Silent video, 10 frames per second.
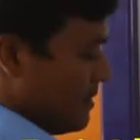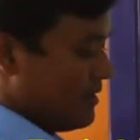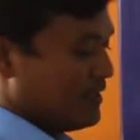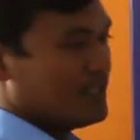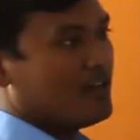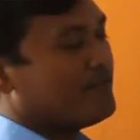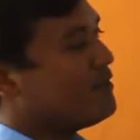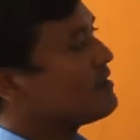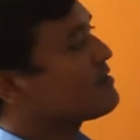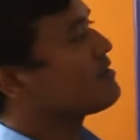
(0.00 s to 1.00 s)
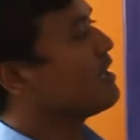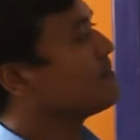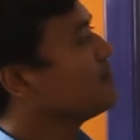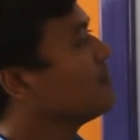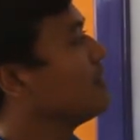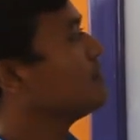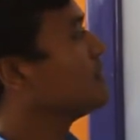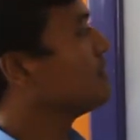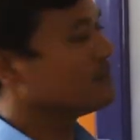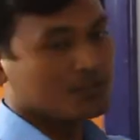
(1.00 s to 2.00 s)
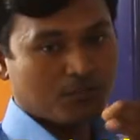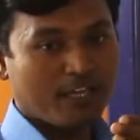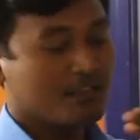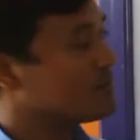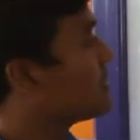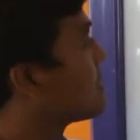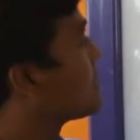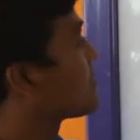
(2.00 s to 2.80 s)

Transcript: Here in our first type, you can do easily